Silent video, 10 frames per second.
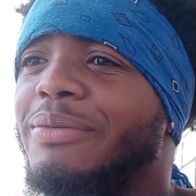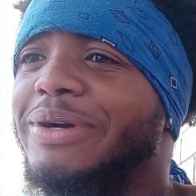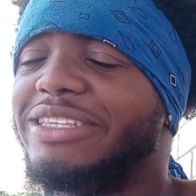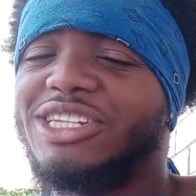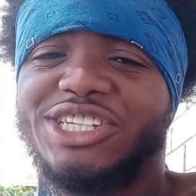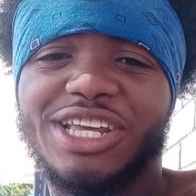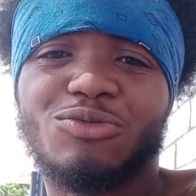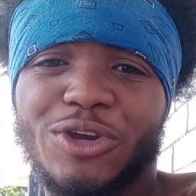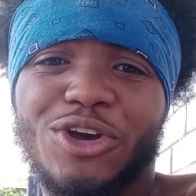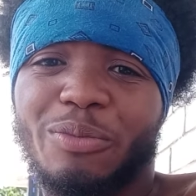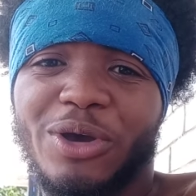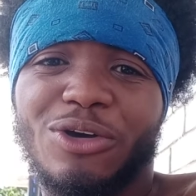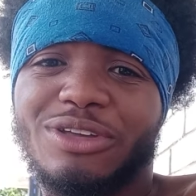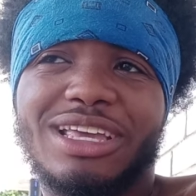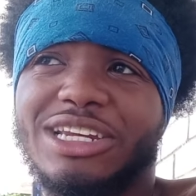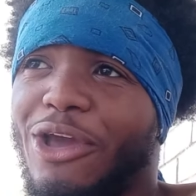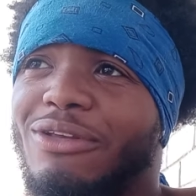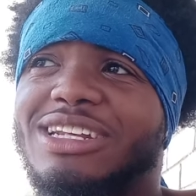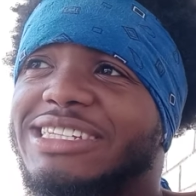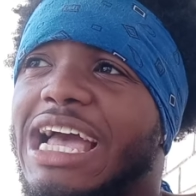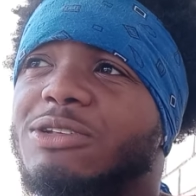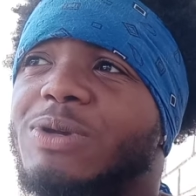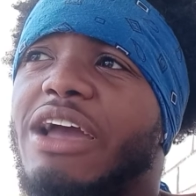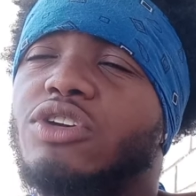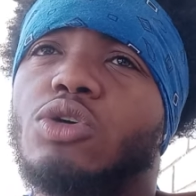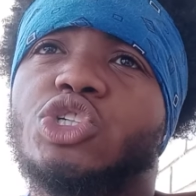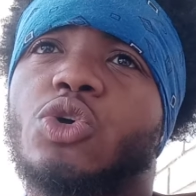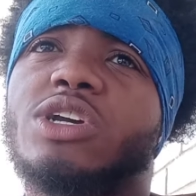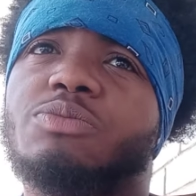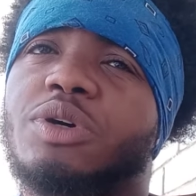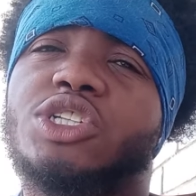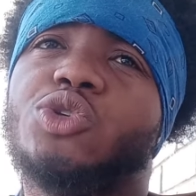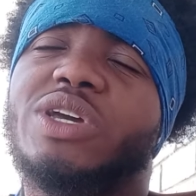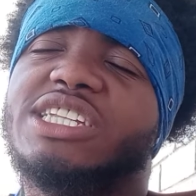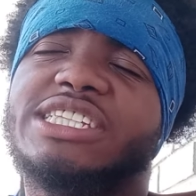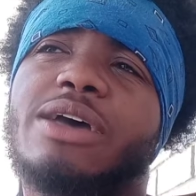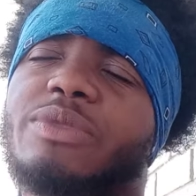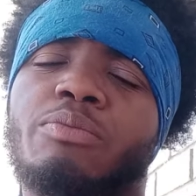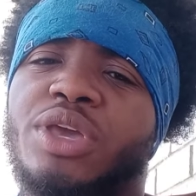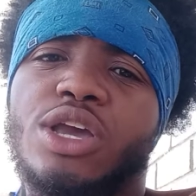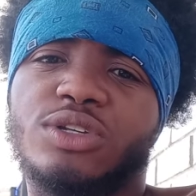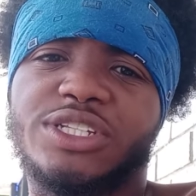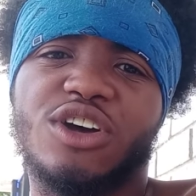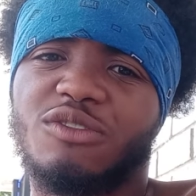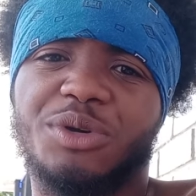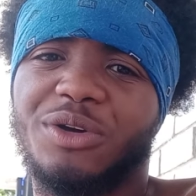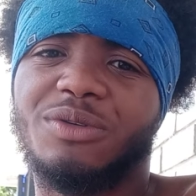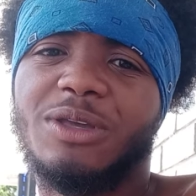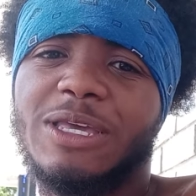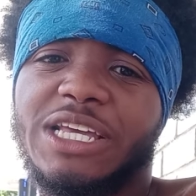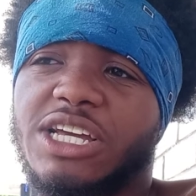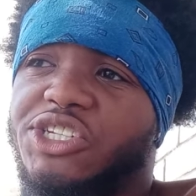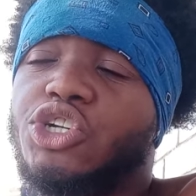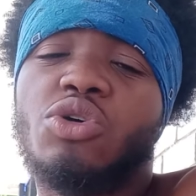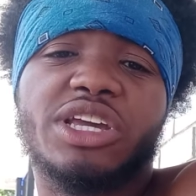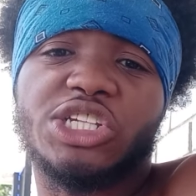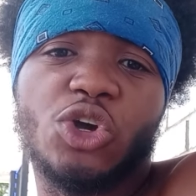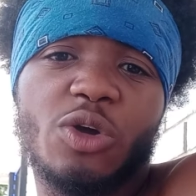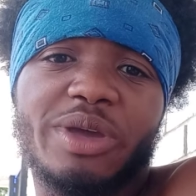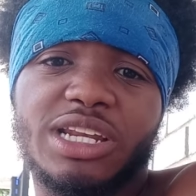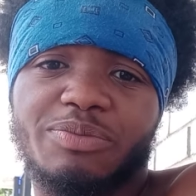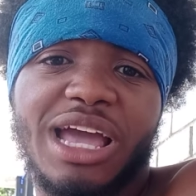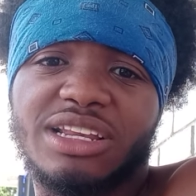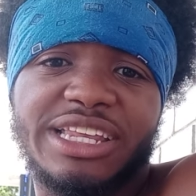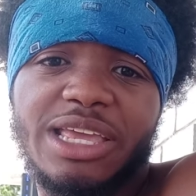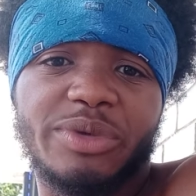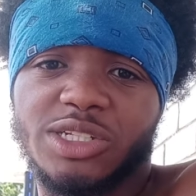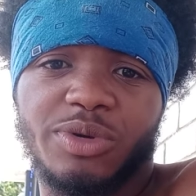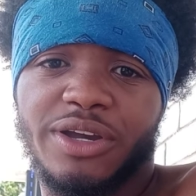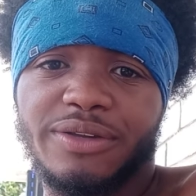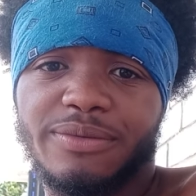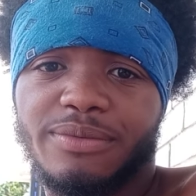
But the shit real, bro. During these times, you have no choice but to accept and be yourself, bro. Cause you gonna get tormented by the demons, bro.